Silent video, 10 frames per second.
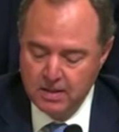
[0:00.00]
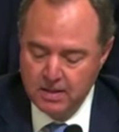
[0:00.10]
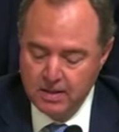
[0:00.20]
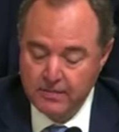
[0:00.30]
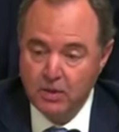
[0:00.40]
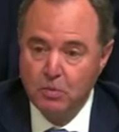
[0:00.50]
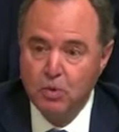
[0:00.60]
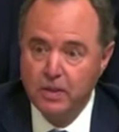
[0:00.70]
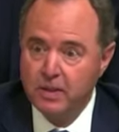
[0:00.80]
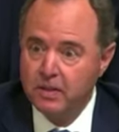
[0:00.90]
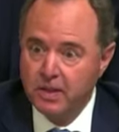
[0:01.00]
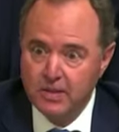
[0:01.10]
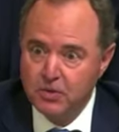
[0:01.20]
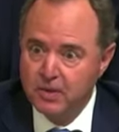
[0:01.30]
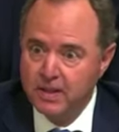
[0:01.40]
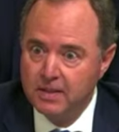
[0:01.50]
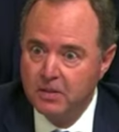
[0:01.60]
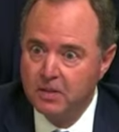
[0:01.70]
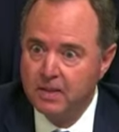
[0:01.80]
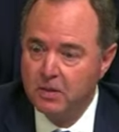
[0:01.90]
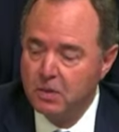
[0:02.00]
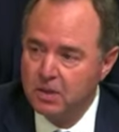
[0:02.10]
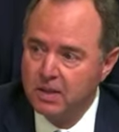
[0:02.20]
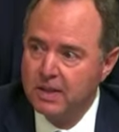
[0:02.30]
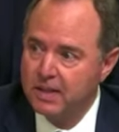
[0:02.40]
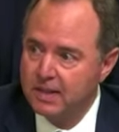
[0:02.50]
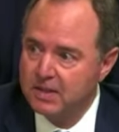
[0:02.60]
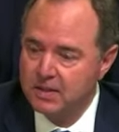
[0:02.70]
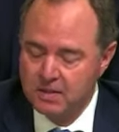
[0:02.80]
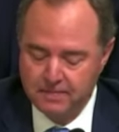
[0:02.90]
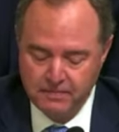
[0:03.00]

if they're born in another country or they don't look like us,